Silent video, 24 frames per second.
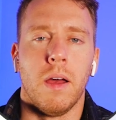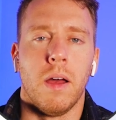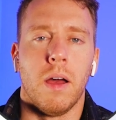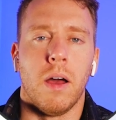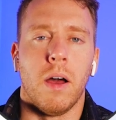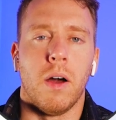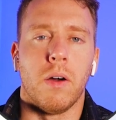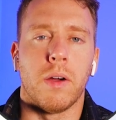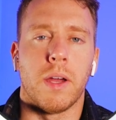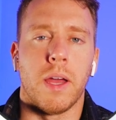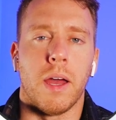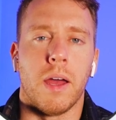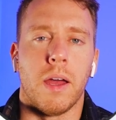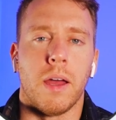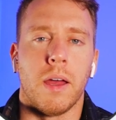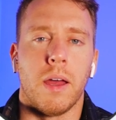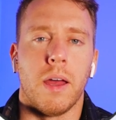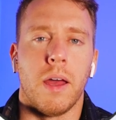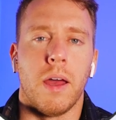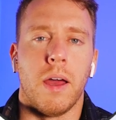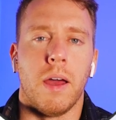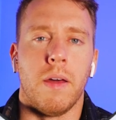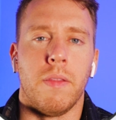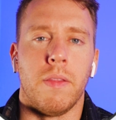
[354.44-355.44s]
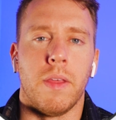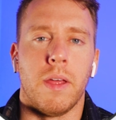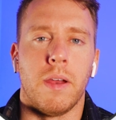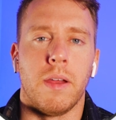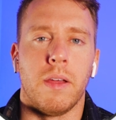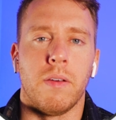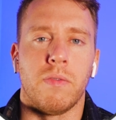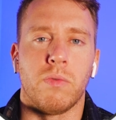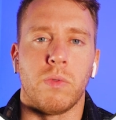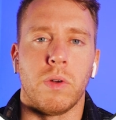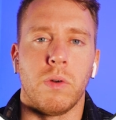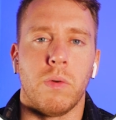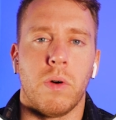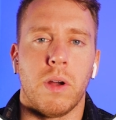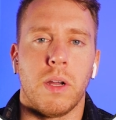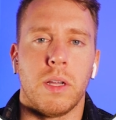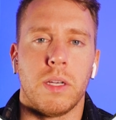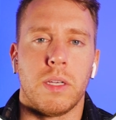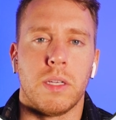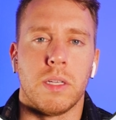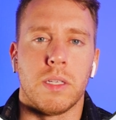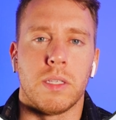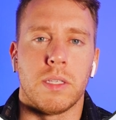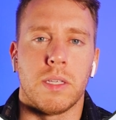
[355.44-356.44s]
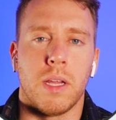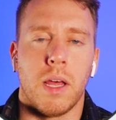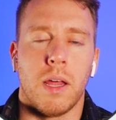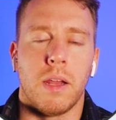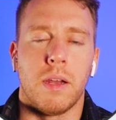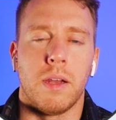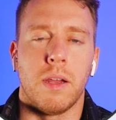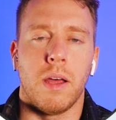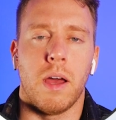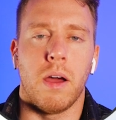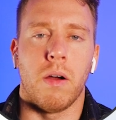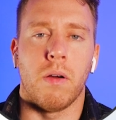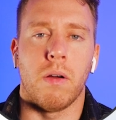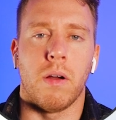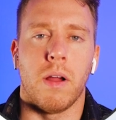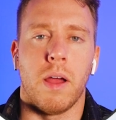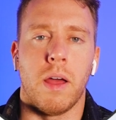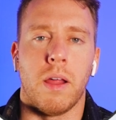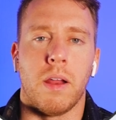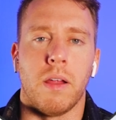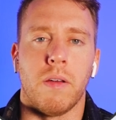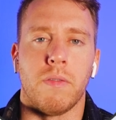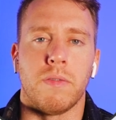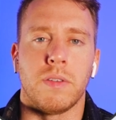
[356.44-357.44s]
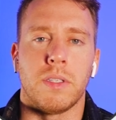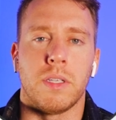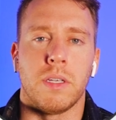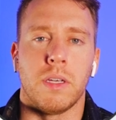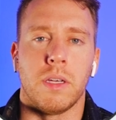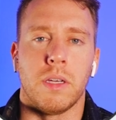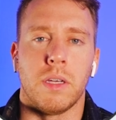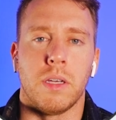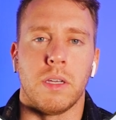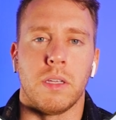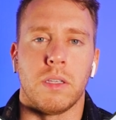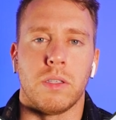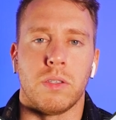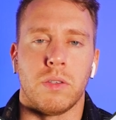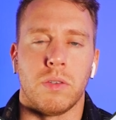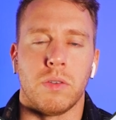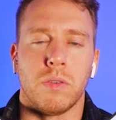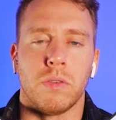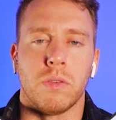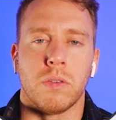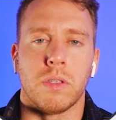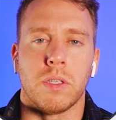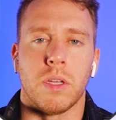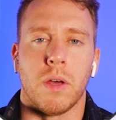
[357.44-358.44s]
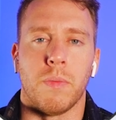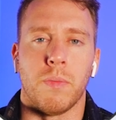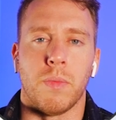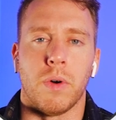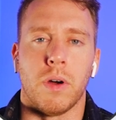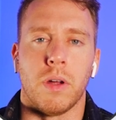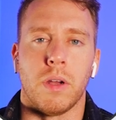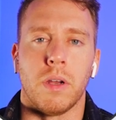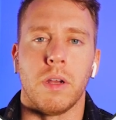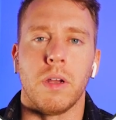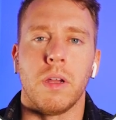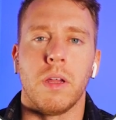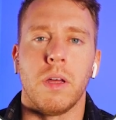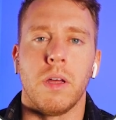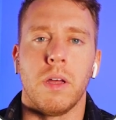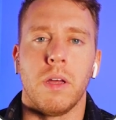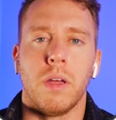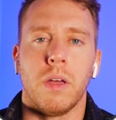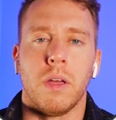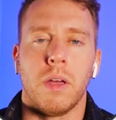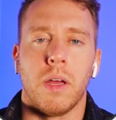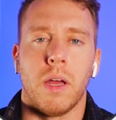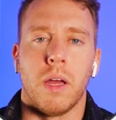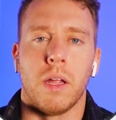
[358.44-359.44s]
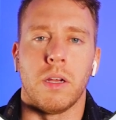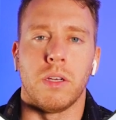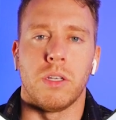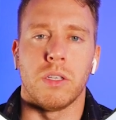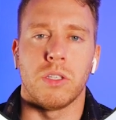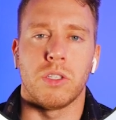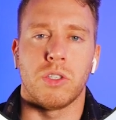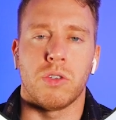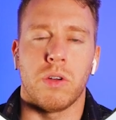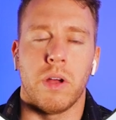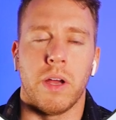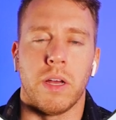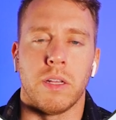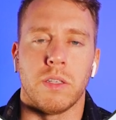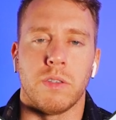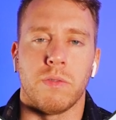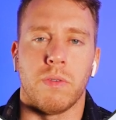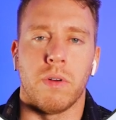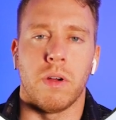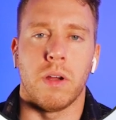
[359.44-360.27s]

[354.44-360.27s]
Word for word: Okay, and then if we wanted to send our NFT to someone and just transfer